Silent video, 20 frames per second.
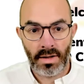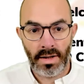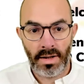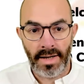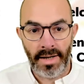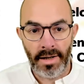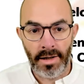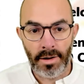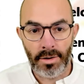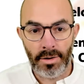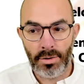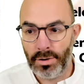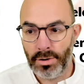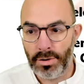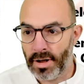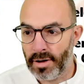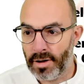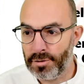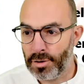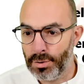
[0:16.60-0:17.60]
Hello, good
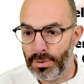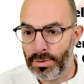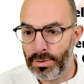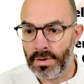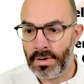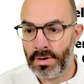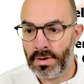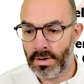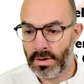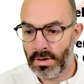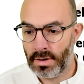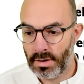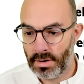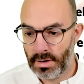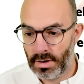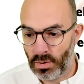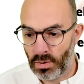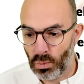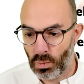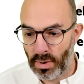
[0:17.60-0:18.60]
afternoon.
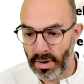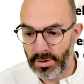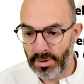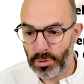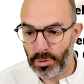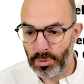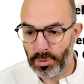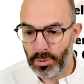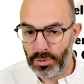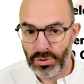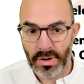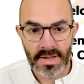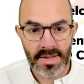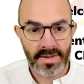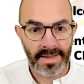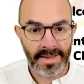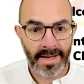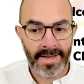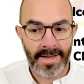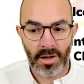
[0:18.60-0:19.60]
Welcome to this
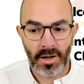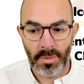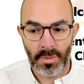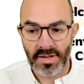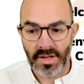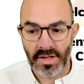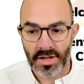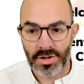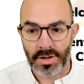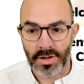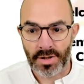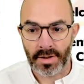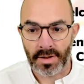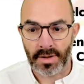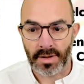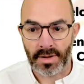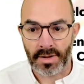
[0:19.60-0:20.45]
Tech Academy session.